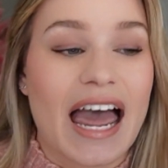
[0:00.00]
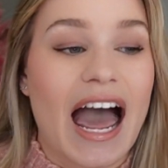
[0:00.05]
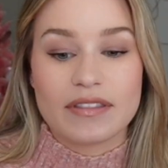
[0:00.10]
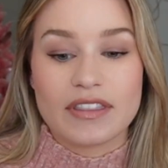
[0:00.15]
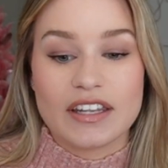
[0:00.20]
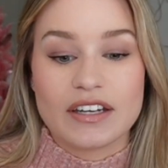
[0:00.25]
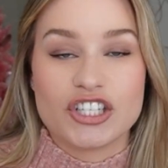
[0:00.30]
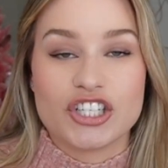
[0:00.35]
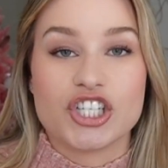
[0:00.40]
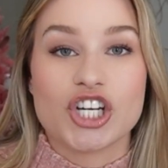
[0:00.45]

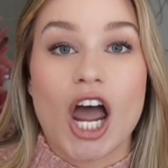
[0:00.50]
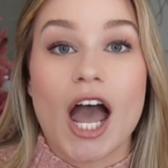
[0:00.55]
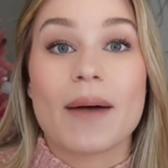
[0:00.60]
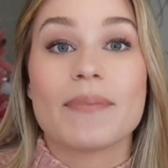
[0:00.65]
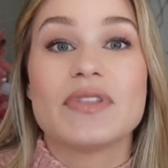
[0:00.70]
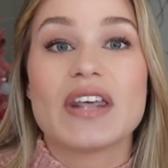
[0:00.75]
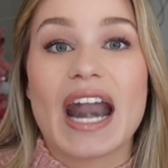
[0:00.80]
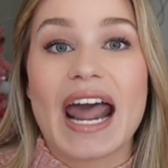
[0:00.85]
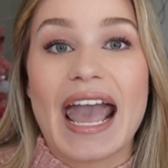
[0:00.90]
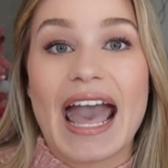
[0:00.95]
The job
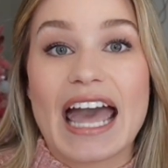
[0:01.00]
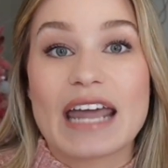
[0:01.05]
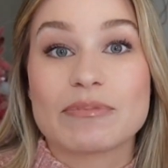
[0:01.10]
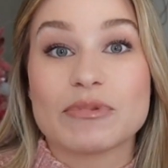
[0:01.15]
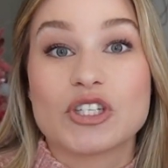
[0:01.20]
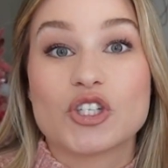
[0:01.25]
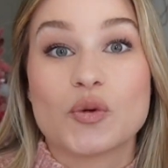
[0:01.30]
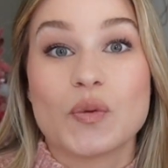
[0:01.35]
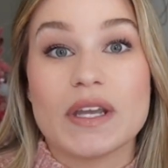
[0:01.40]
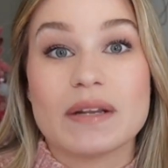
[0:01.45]
that I had
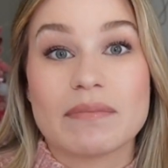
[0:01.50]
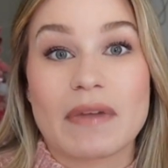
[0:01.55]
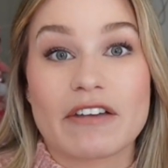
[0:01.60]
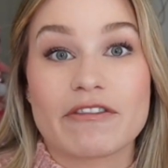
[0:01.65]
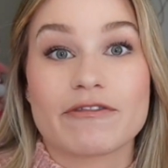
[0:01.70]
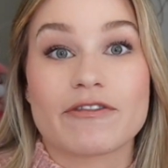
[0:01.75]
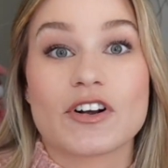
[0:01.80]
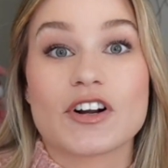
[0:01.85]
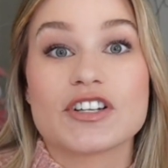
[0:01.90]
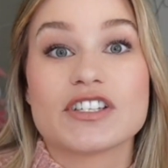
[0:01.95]
between my
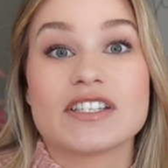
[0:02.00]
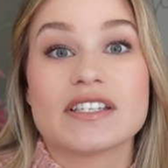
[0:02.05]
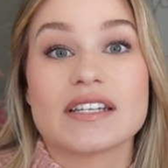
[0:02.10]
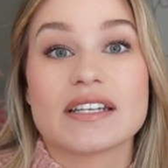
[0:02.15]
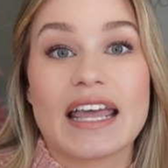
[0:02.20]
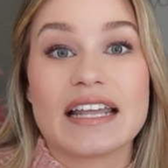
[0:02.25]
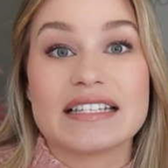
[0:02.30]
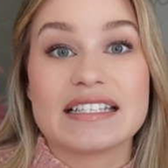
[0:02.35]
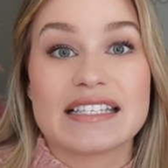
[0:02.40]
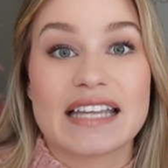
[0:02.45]
first
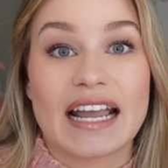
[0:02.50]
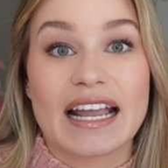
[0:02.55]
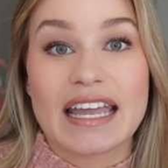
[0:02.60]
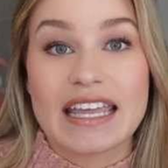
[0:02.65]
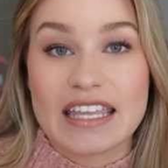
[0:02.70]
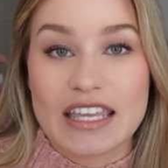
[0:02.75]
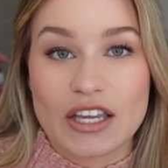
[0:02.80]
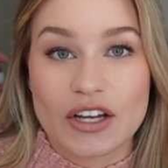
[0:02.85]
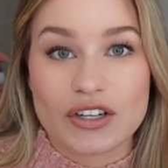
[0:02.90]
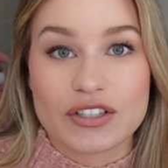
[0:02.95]
and
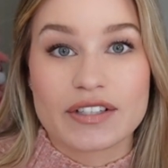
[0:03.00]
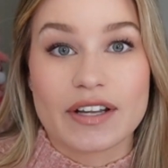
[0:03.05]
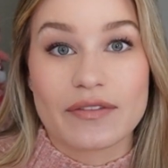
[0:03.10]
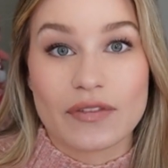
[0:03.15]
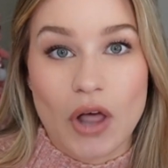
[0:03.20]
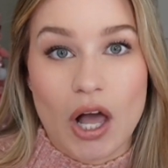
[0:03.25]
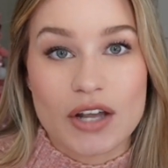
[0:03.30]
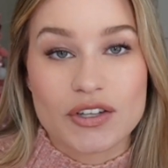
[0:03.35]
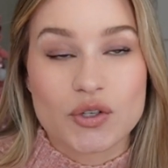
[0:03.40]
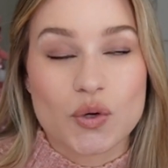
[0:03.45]
second years of
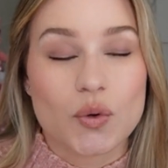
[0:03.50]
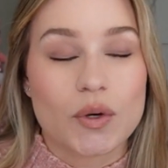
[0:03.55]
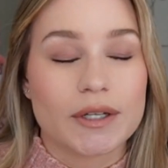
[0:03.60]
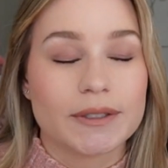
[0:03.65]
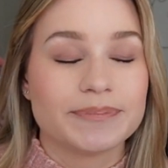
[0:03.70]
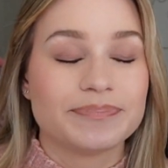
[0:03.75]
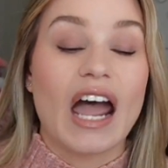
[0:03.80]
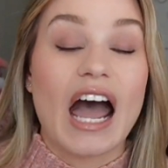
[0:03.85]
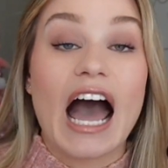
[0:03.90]
law school,